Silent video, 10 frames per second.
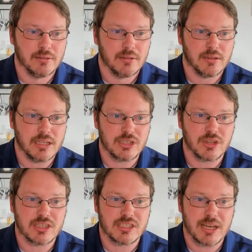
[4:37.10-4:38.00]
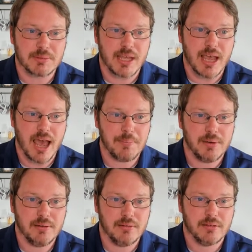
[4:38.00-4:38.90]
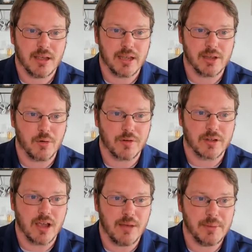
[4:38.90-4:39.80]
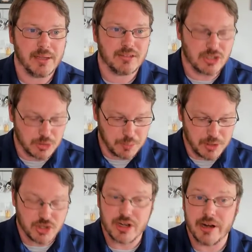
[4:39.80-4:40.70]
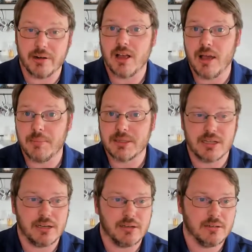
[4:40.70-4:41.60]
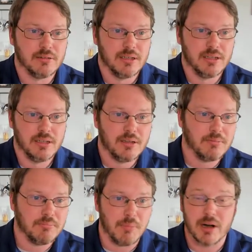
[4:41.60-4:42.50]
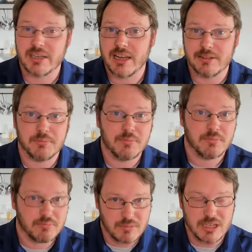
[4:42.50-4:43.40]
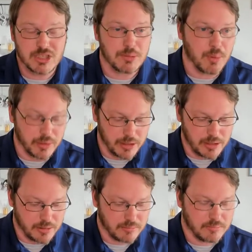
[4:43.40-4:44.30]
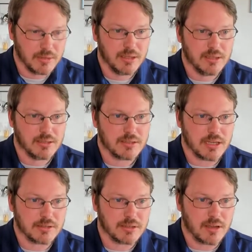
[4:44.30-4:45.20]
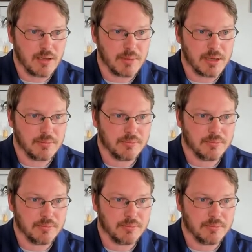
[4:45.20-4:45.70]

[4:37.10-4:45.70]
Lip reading: These are the steps that happen. I can go over to comments and just put generic comments here. Markdown is supported here. Test comment.